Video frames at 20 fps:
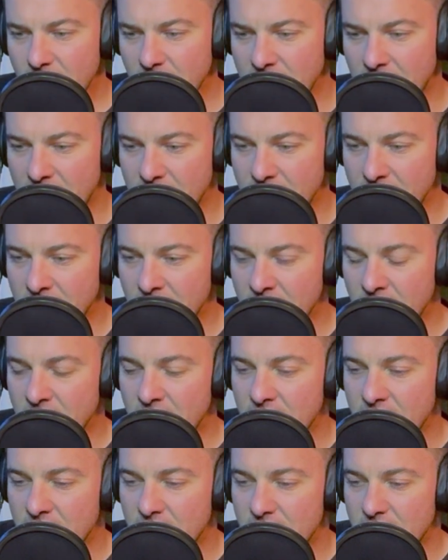And
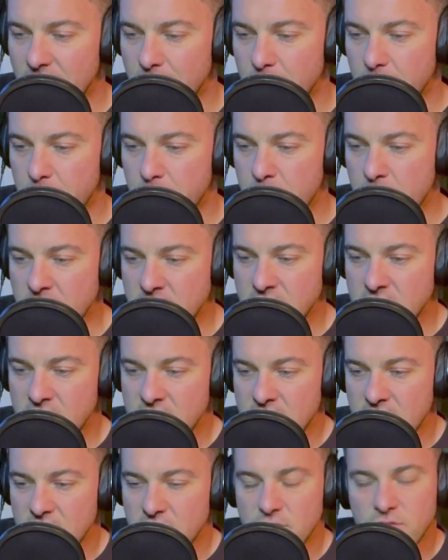there's
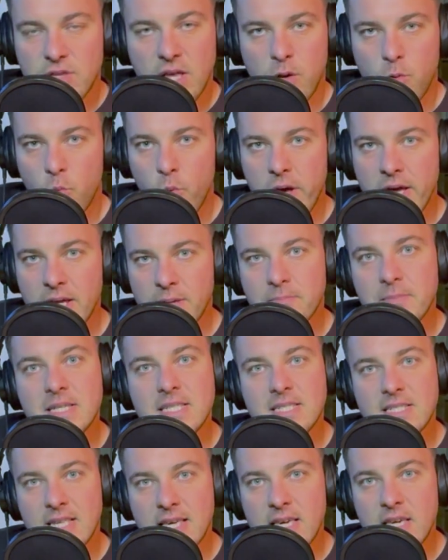this weird
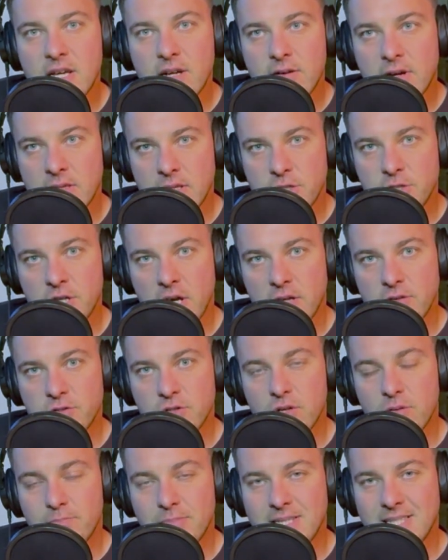mystique around the Challenge
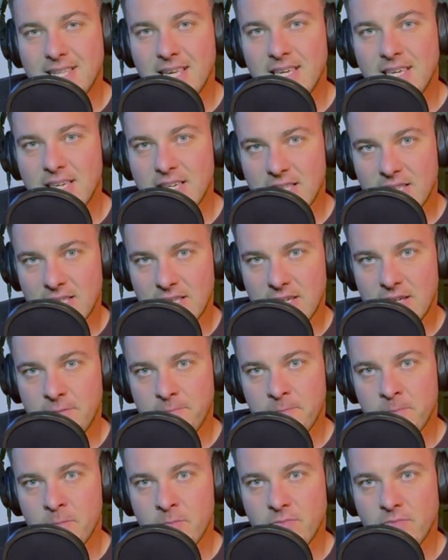Cup, particularly
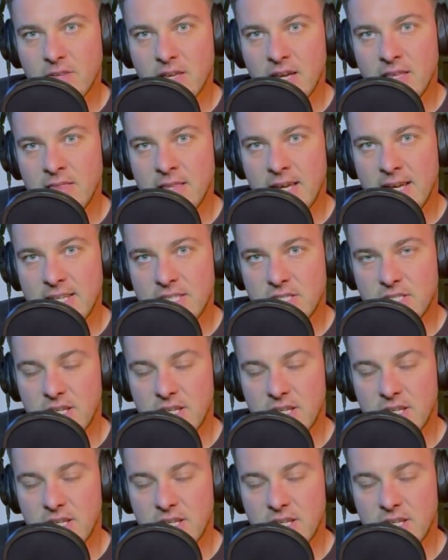in that it's